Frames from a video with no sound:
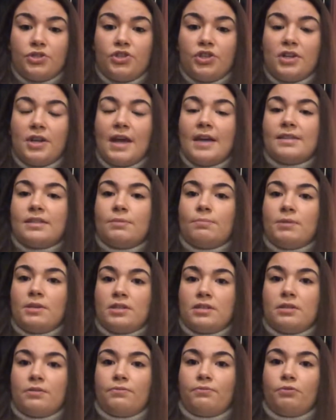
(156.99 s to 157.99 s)
GenASM is
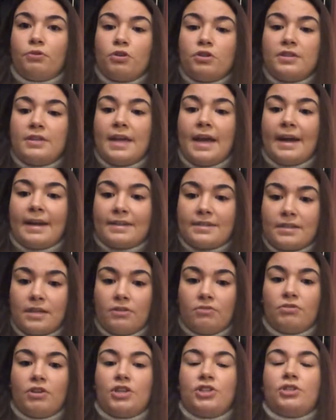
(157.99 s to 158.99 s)
the first
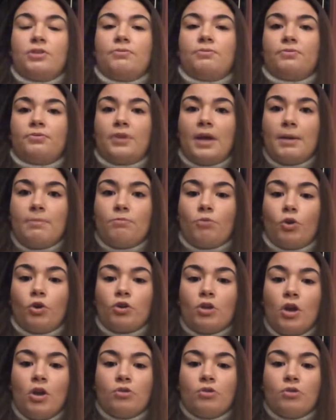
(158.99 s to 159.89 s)
acceleration framework